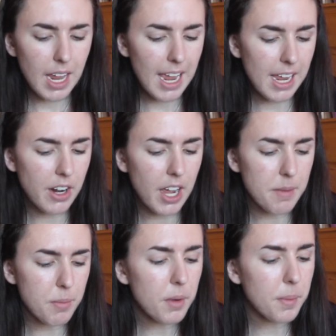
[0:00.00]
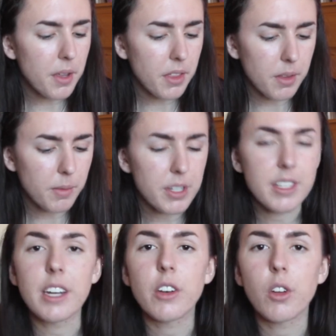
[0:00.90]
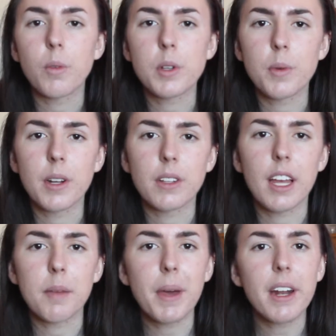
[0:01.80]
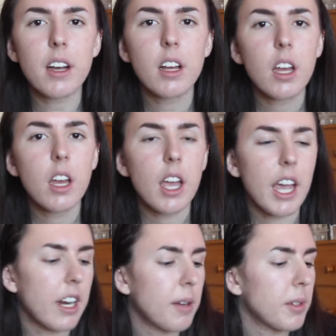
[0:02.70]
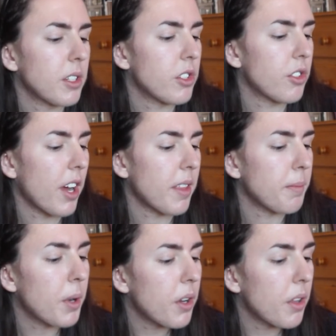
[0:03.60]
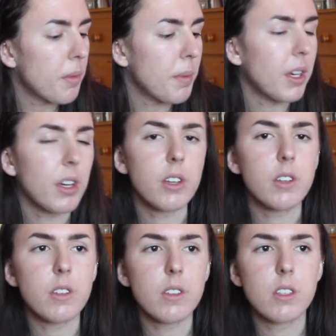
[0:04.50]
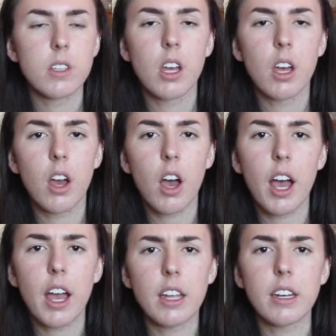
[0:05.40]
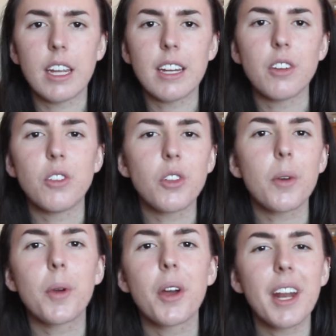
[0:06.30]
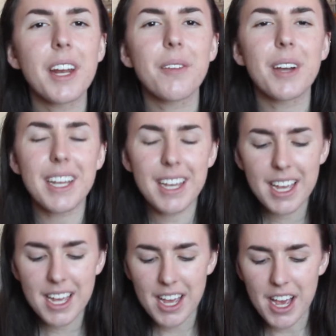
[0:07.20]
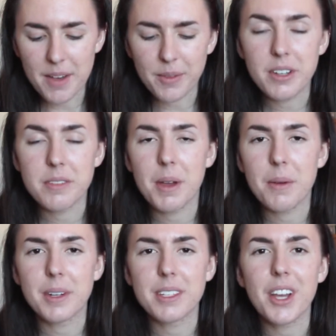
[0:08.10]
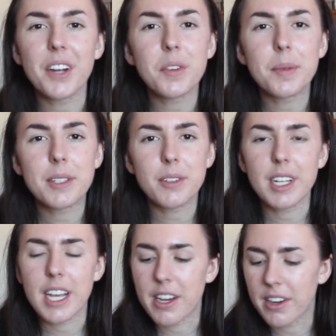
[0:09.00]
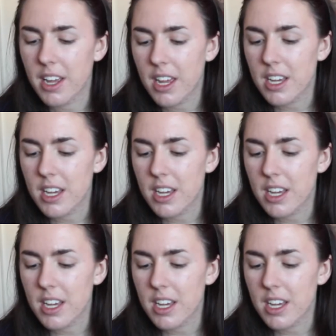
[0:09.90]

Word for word: and I bought both of them because I didn't know which one I'd like better and I wanted to try them both because I need a new top coat anyway because um, my one is kind of almost running out